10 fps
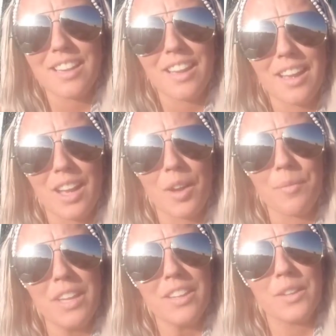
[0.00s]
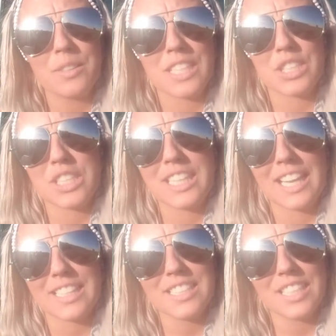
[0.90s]
There was actually a
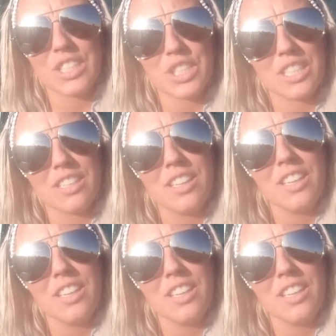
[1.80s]
gas station